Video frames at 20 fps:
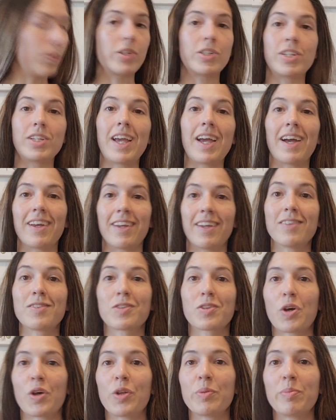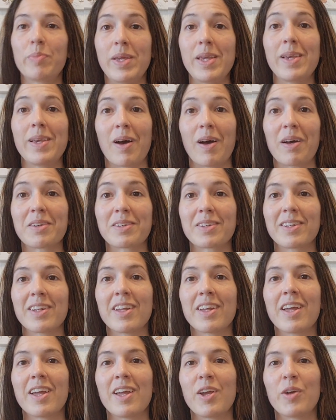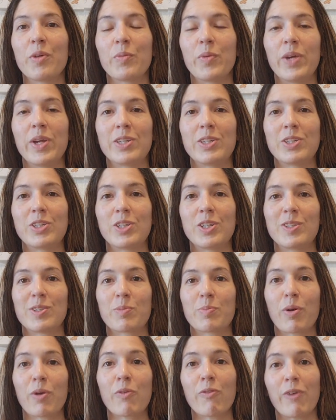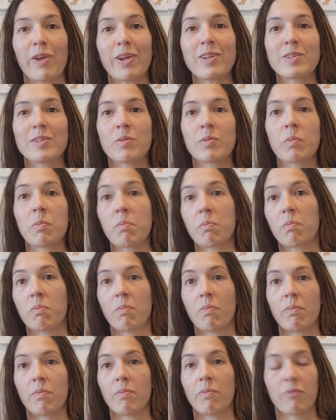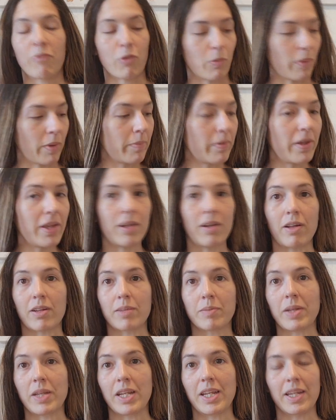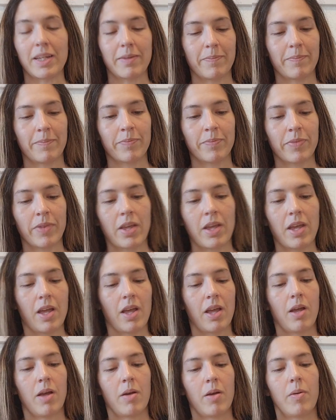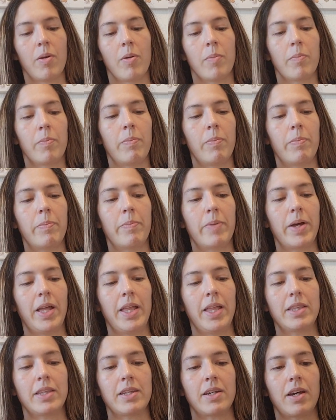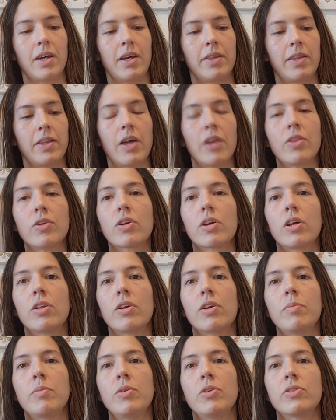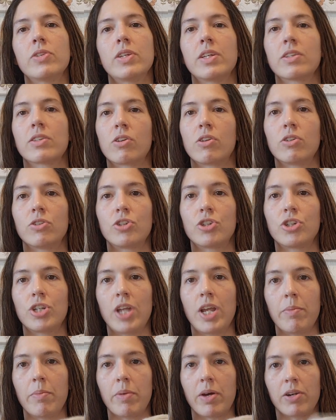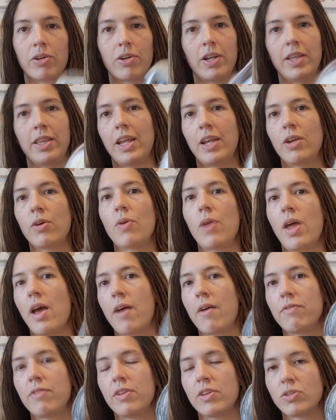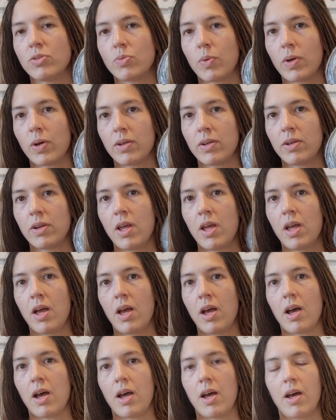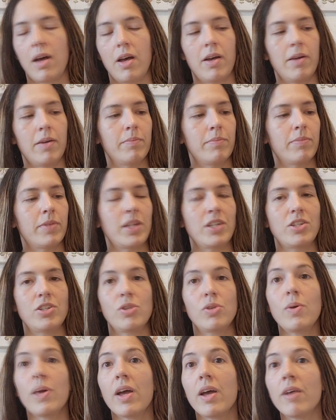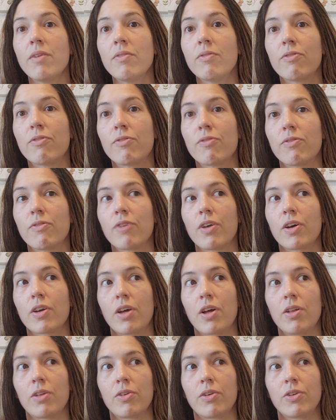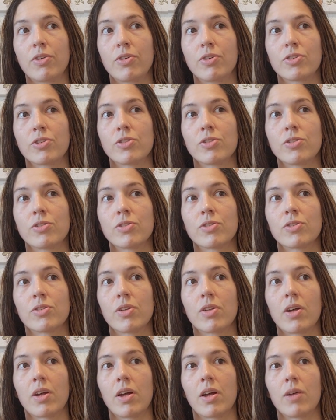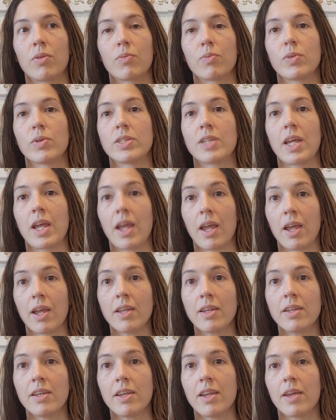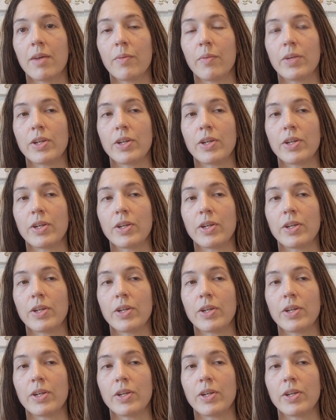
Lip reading: which, yeah, it's called Peacock, which is perfect for my peacock blanket. But the other color I'm using is called Shea Butter, and they don't have this one. They do have a color on Hirschner's, Rattan,